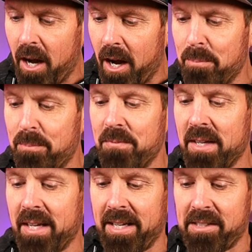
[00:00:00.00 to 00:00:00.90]
up
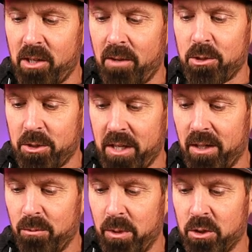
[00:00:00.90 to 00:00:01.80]
in a soft
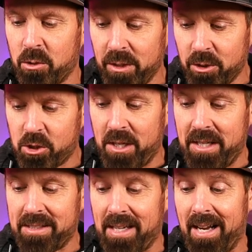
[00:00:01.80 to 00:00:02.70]
tortilla with grilled
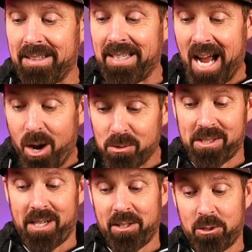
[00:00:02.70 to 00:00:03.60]
cheese on the
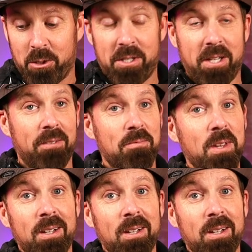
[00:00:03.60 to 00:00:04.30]
outside of the tortilla.